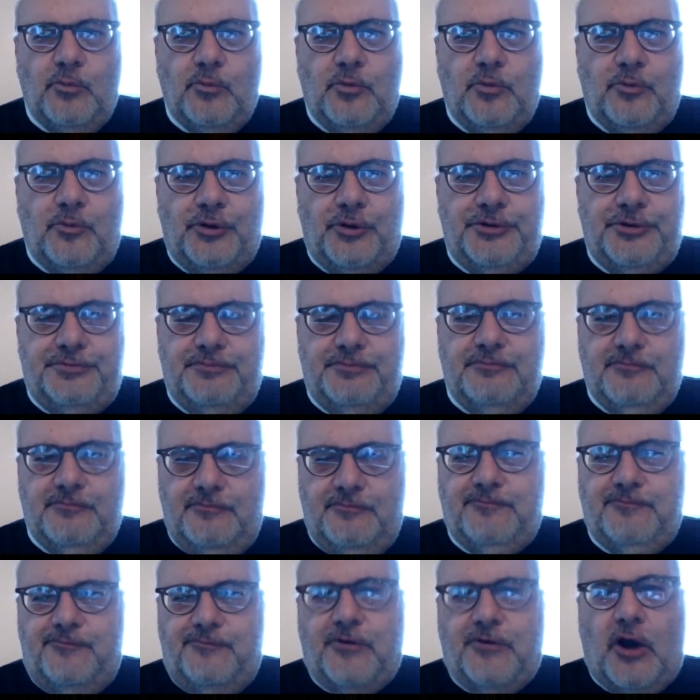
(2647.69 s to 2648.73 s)
would
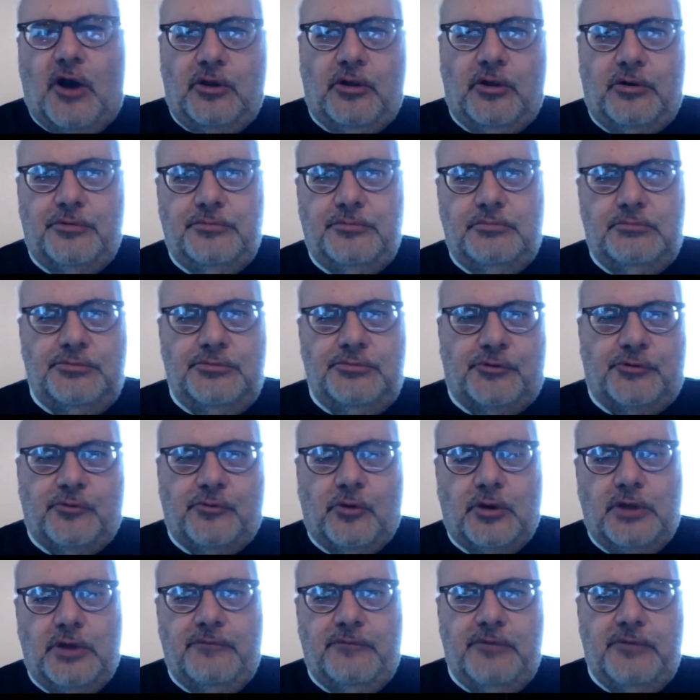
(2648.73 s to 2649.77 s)
follow the
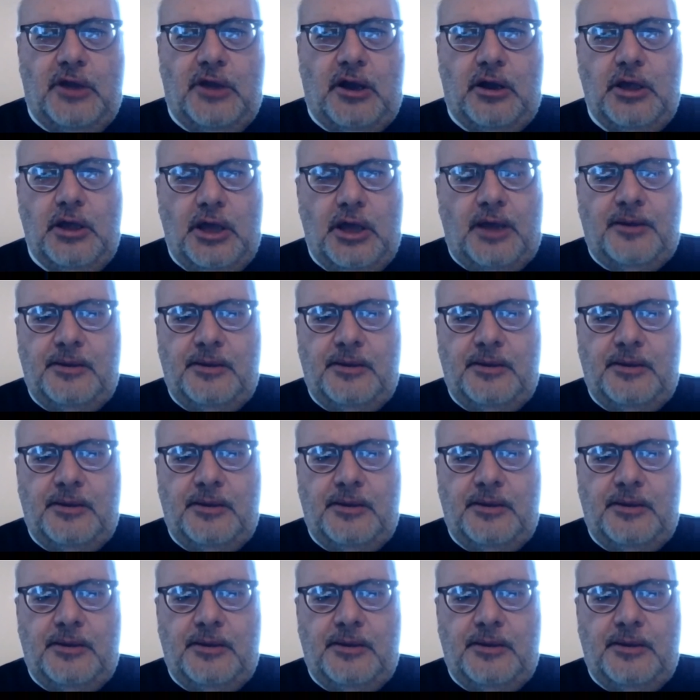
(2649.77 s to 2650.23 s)
rule of law,